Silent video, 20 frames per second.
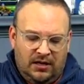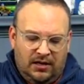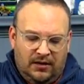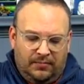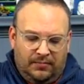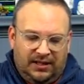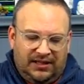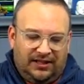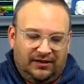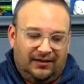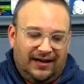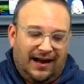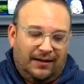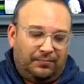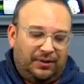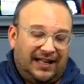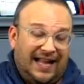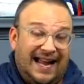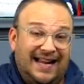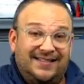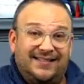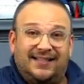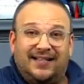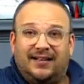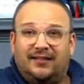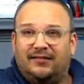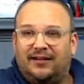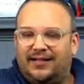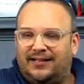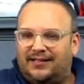but they're not plastic
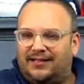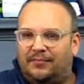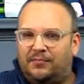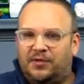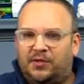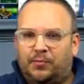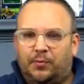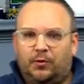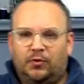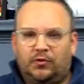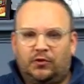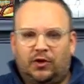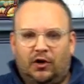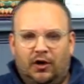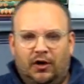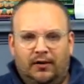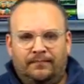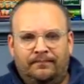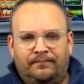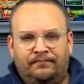like some spools are,